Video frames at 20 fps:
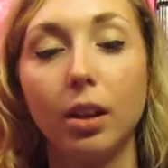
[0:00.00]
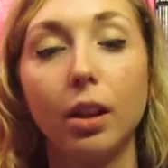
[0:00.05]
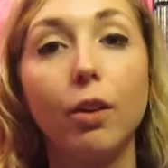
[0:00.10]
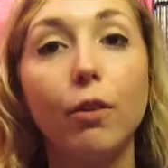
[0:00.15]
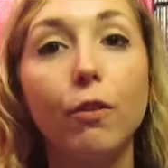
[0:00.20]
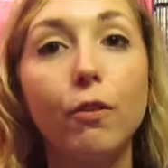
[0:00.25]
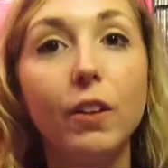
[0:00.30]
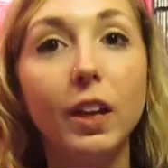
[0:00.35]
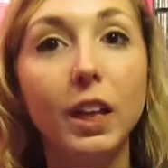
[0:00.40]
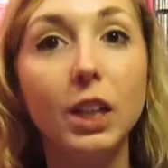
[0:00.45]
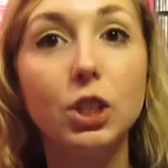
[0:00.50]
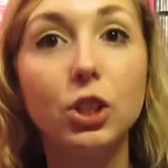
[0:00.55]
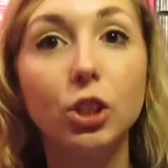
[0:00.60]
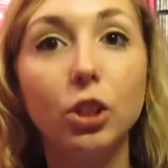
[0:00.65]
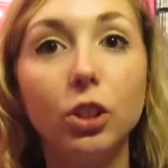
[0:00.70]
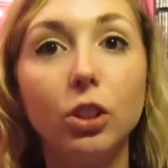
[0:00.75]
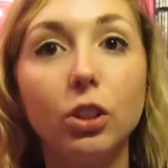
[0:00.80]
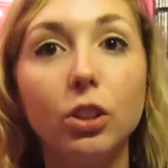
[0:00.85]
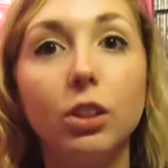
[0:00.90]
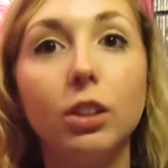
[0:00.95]

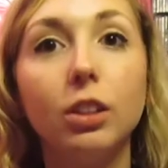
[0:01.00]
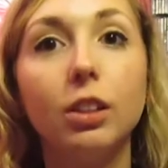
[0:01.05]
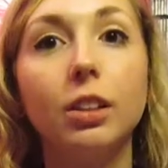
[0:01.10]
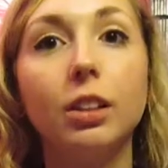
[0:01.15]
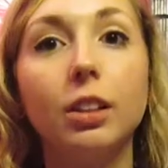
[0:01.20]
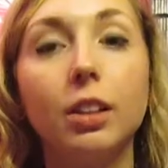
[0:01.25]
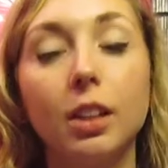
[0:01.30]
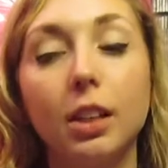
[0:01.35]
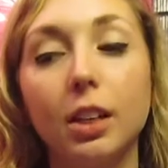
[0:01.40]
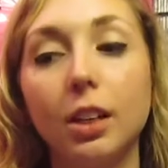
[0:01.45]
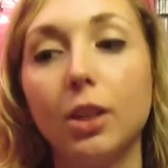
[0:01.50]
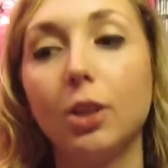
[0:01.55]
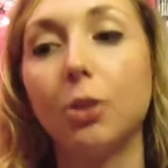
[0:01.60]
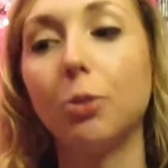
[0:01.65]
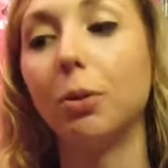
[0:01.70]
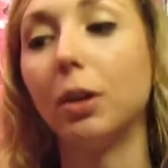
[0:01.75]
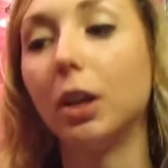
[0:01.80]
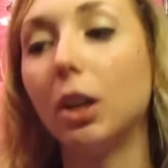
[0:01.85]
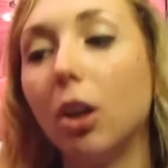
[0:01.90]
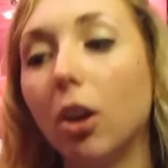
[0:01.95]
facial,
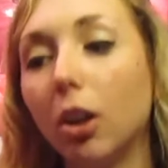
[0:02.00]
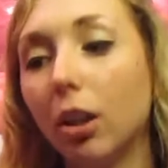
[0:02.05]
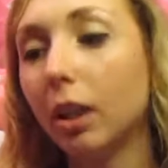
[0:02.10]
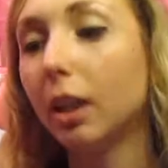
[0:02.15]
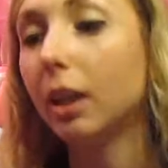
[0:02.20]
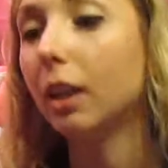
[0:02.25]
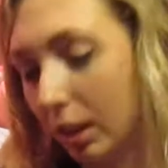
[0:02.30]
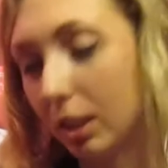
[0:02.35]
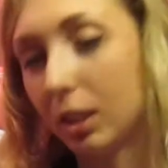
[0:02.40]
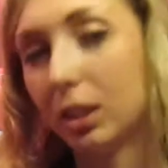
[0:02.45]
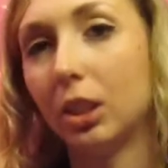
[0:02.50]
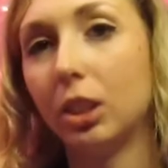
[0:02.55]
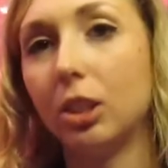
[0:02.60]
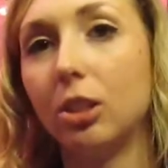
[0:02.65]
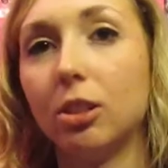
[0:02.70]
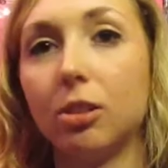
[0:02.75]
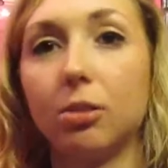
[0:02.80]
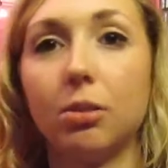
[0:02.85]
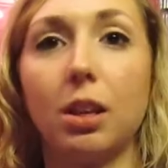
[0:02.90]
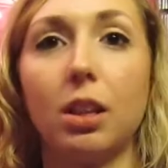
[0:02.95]
we call it.
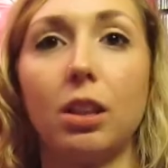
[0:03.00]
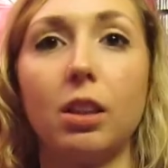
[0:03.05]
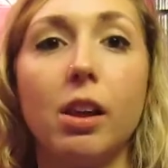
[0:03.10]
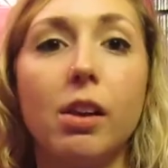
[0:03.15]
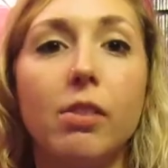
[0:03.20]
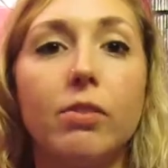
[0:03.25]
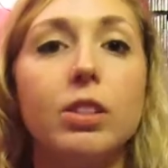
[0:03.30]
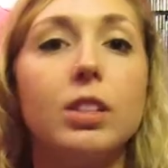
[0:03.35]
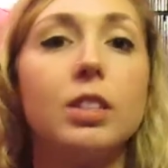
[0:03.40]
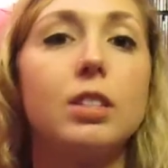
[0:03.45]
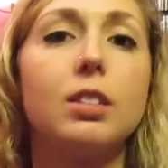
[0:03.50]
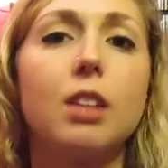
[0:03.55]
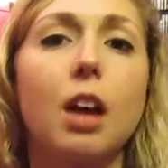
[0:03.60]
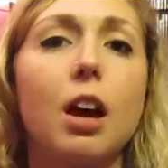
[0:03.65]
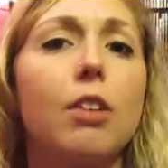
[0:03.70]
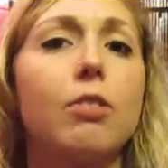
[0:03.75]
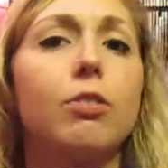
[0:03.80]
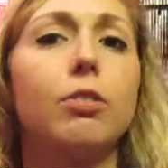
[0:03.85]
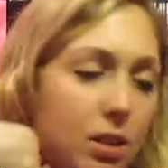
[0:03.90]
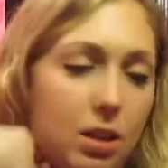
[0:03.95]
I love the
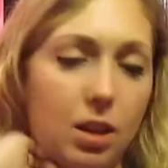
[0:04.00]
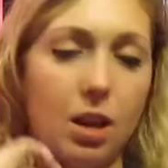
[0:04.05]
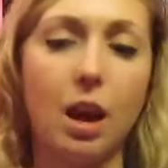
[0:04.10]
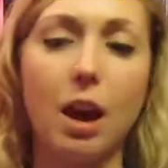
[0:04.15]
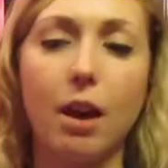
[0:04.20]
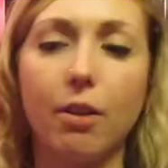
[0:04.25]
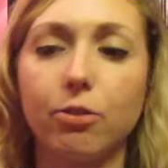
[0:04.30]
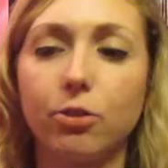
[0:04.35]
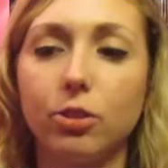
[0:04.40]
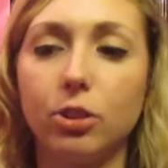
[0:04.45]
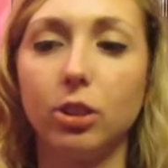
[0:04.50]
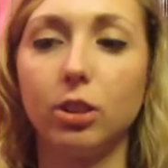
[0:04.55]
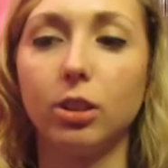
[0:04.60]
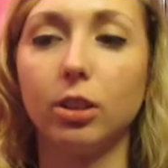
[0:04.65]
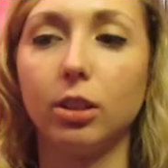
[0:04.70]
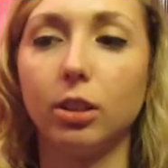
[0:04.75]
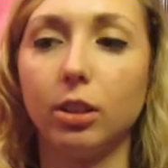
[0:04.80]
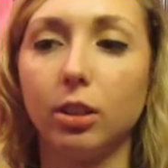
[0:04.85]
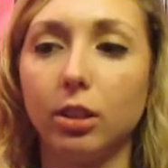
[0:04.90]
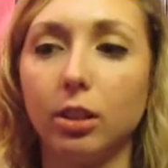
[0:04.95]
stuff.
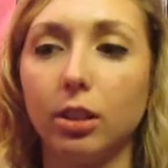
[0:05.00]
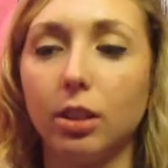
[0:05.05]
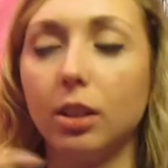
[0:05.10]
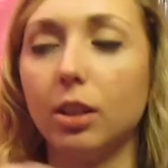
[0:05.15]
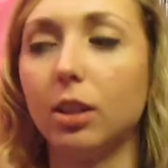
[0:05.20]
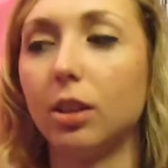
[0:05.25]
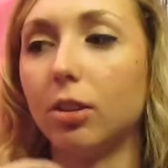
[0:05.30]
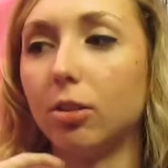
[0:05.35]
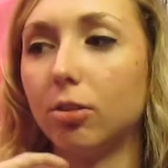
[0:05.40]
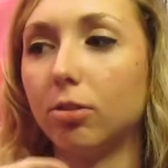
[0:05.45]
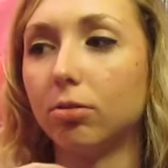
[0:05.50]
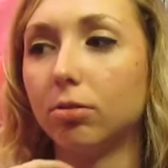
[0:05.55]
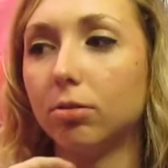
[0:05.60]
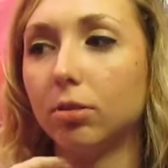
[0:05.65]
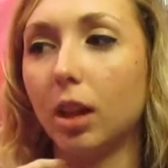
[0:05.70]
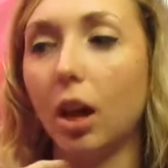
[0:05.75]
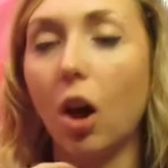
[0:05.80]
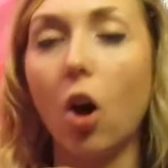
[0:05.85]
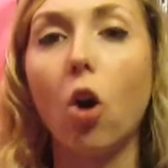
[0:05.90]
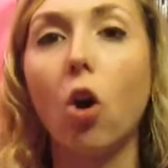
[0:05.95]
After,
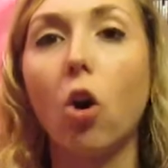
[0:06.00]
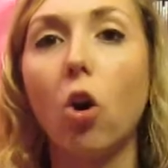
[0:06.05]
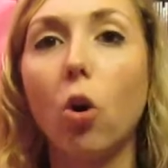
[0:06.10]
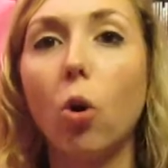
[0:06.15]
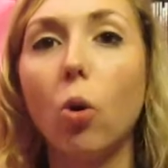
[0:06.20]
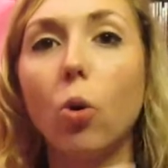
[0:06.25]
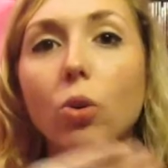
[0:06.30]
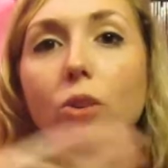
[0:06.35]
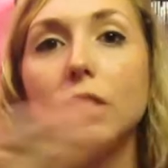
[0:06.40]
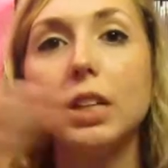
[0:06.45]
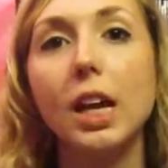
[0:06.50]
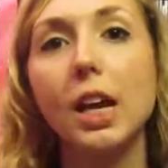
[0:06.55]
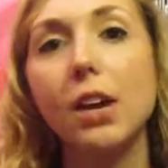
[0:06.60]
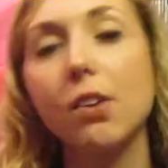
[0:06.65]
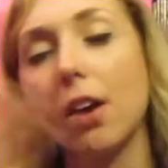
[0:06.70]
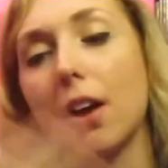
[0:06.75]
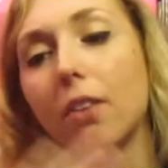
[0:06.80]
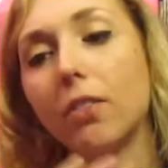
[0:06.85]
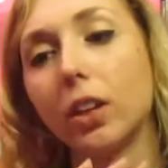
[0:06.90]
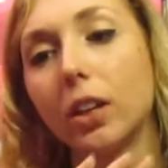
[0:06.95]
a whole day
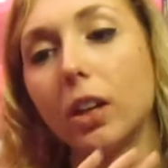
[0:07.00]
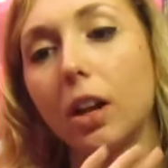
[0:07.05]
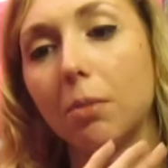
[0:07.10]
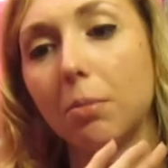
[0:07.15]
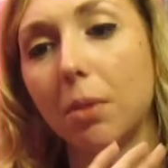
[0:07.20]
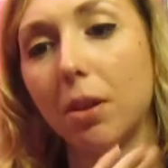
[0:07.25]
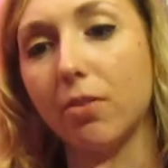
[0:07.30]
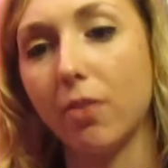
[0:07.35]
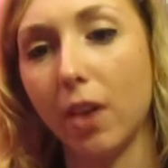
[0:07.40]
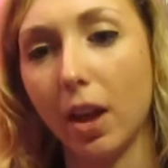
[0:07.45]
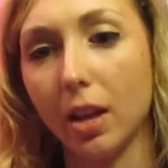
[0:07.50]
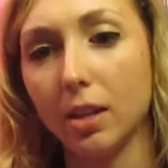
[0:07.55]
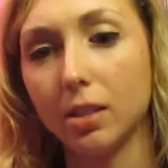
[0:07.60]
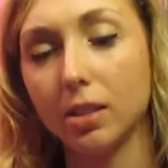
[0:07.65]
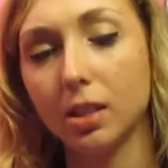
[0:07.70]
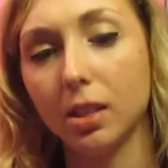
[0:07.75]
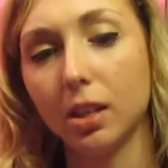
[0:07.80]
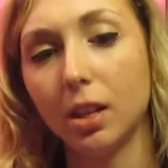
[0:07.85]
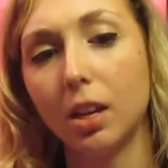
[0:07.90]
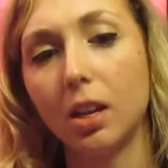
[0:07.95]
of having it on my
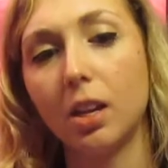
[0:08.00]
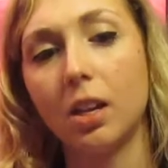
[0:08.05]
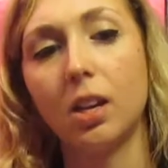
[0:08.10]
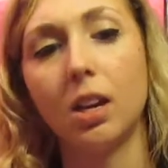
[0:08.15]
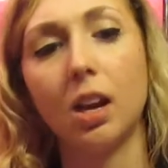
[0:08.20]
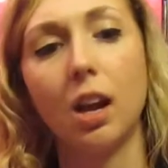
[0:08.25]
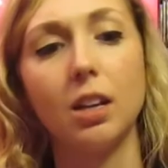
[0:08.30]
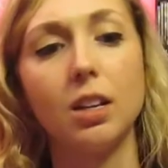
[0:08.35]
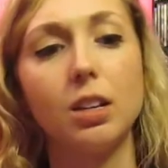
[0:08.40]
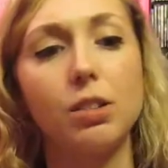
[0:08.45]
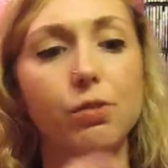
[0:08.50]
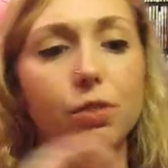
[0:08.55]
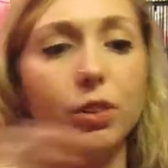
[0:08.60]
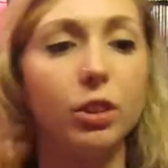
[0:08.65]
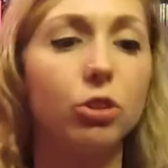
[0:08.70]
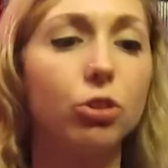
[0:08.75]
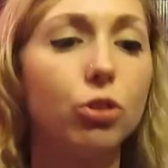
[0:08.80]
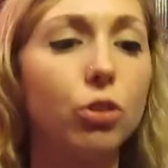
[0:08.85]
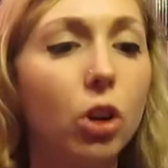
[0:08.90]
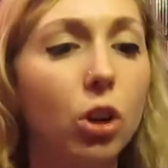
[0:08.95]
face, I didn't
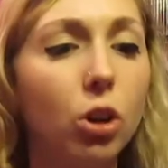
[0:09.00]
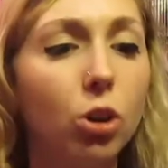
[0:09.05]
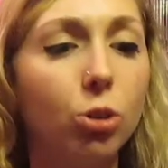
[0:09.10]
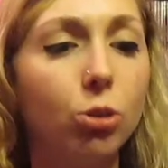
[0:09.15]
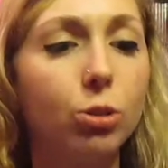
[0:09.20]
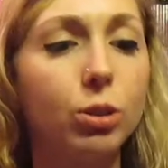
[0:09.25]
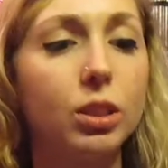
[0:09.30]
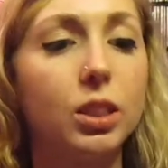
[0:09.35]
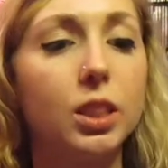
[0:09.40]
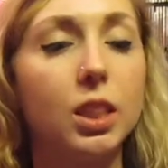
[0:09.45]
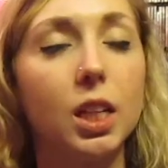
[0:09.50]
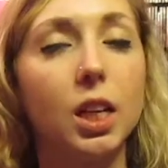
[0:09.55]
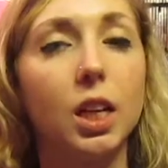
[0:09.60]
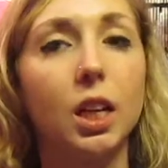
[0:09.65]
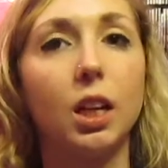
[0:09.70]
feel gross.